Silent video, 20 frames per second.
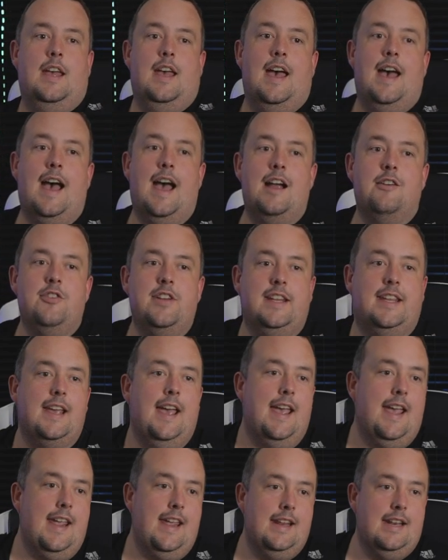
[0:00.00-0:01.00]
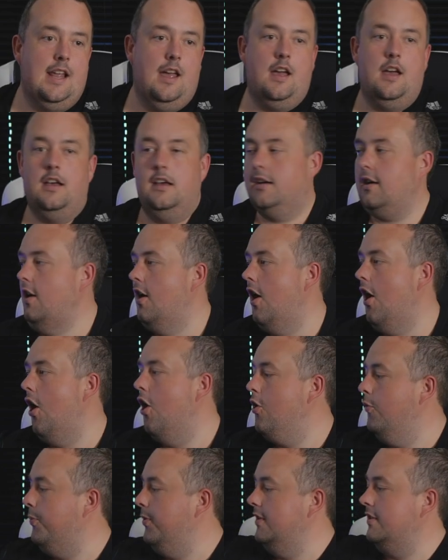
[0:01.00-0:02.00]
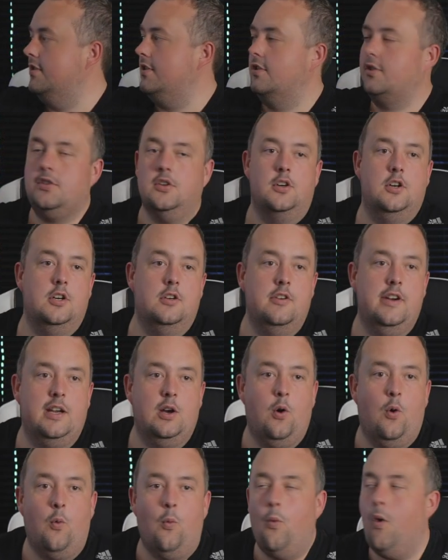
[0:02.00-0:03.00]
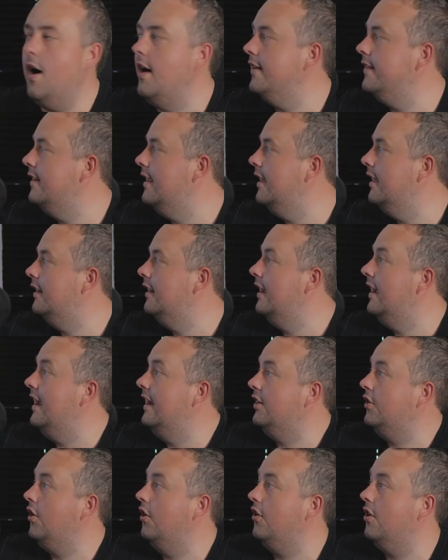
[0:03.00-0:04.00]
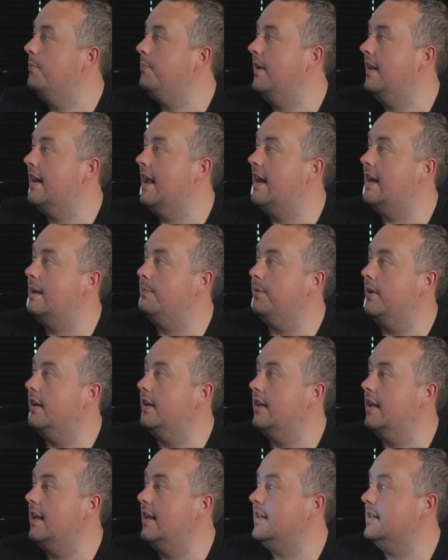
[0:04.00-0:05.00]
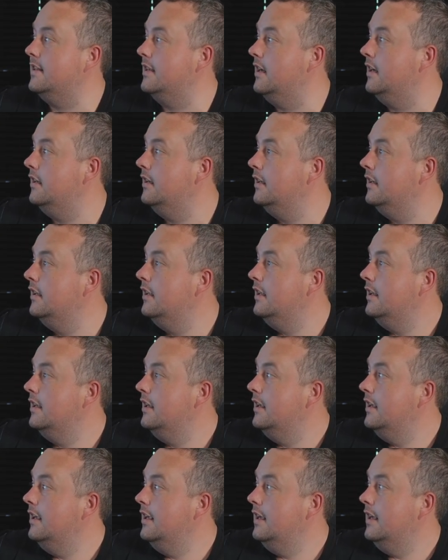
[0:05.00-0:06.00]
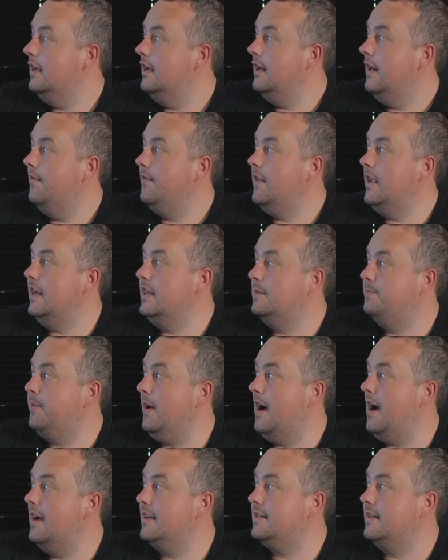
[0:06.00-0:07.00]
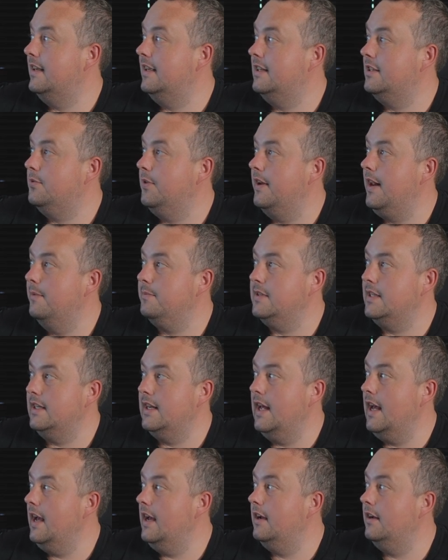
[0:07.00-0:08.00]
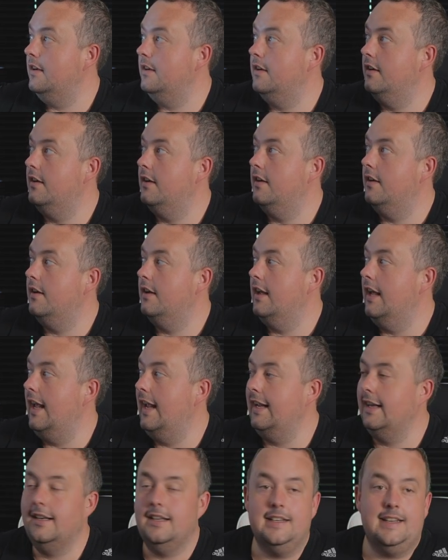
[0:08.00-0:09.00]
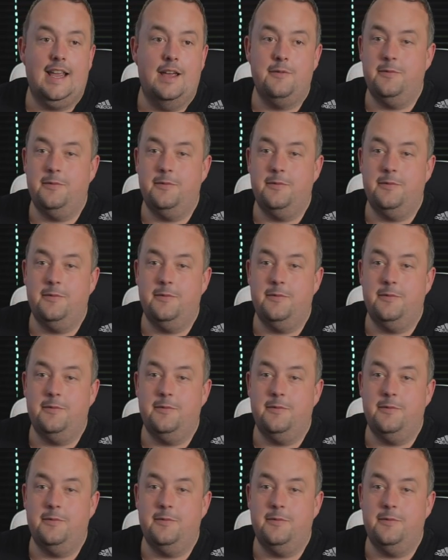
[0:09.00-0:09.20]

Harry Kane opens the scoring 1 0. It couldn't have been any bloody easier. He's passed it into an empty net. England get